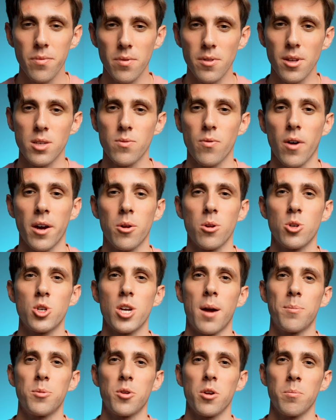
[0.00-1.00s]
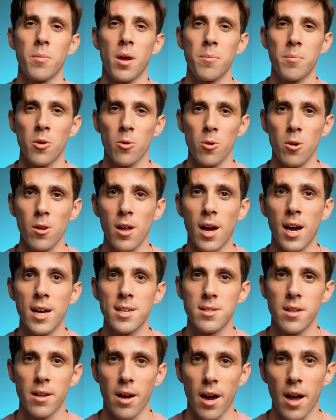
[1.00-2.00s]
This final chapter made me
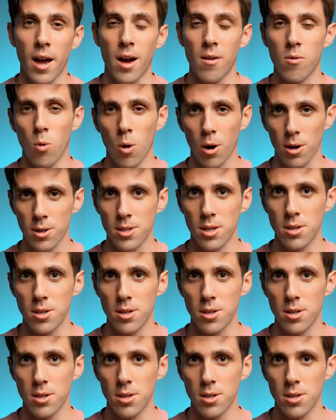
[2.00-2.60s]
realize that I have work to